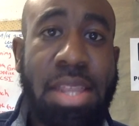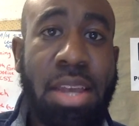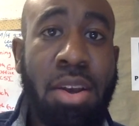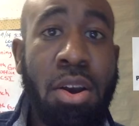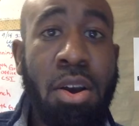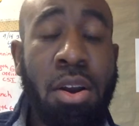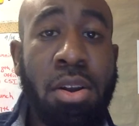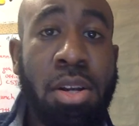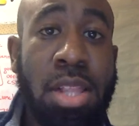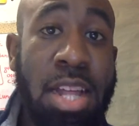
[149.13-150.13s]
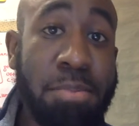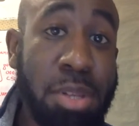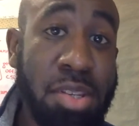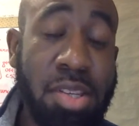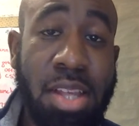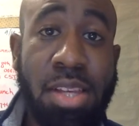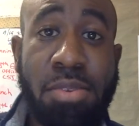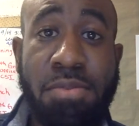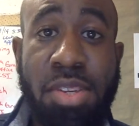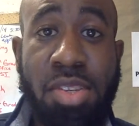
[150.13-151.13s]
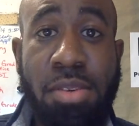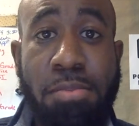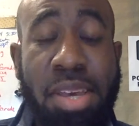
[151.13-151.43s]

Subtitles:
there are a lot of places I love to visit.